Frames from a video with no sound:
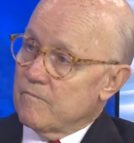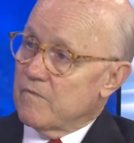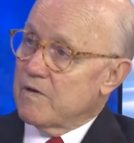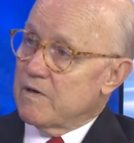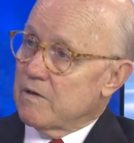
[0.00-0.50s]

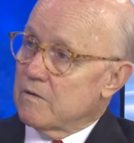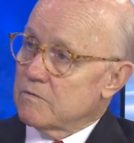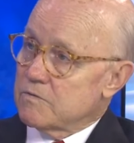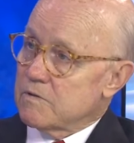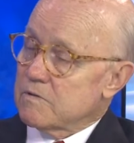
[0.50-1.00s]

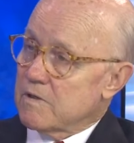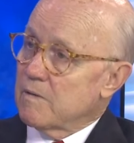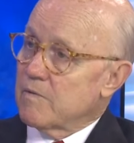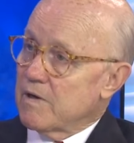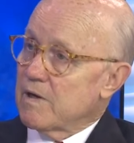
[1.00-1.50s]
videos are
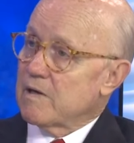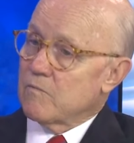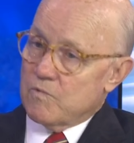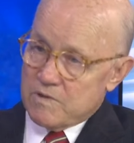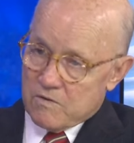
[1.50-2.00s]
coming in,
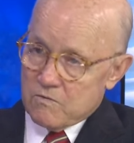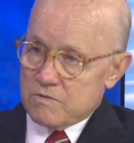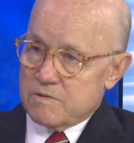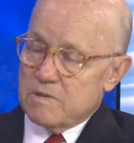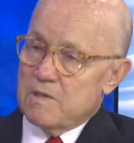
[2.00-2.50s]
and we, of course,